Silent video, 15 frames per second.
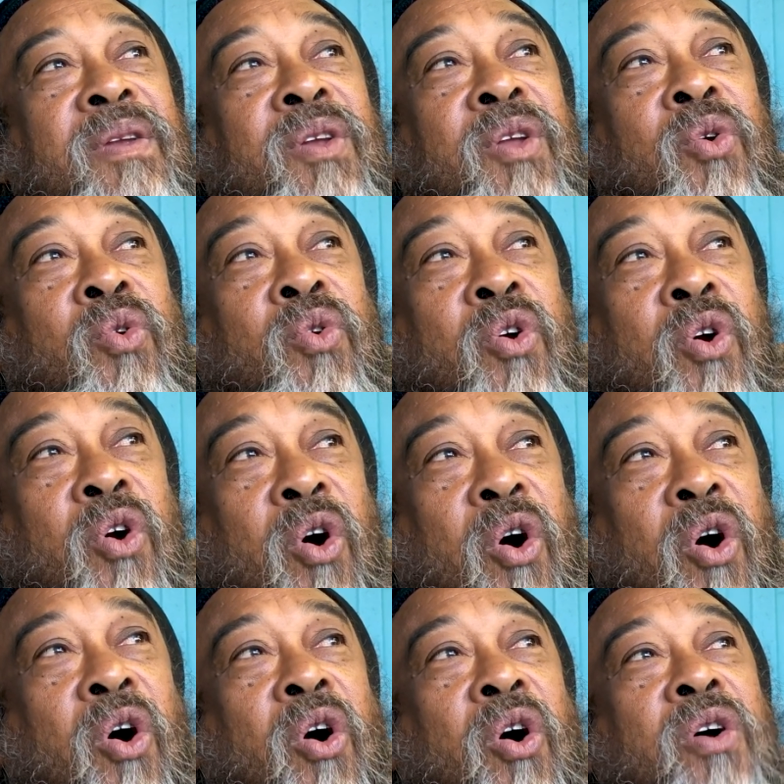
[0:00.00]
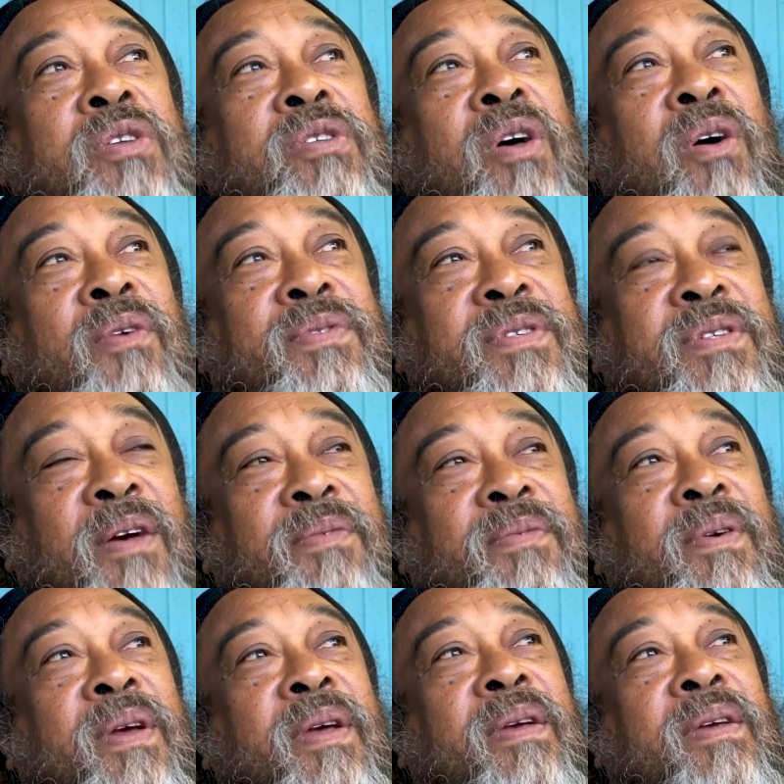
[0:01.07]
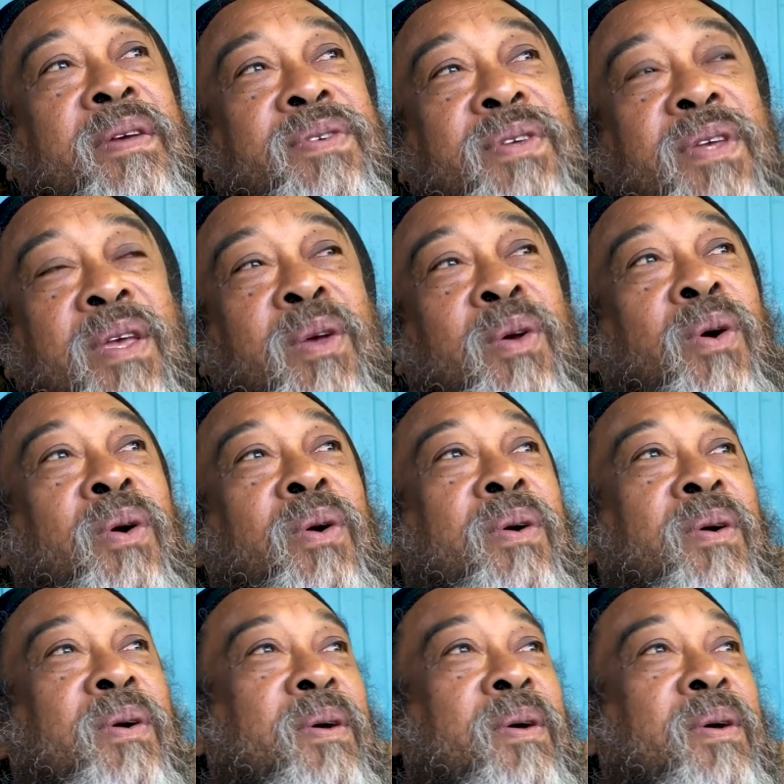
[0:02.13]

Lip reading: the cause of suffering is ego.